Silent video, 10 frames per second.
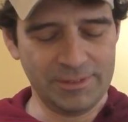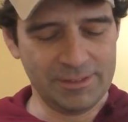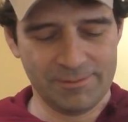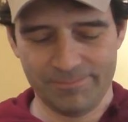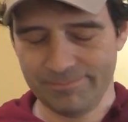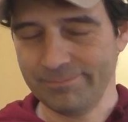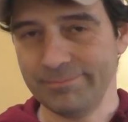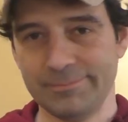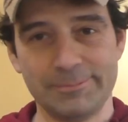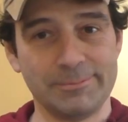It's,
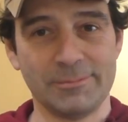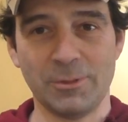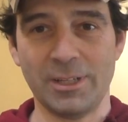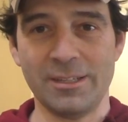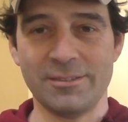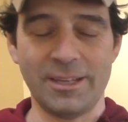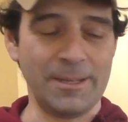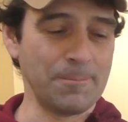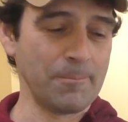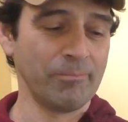what can I say?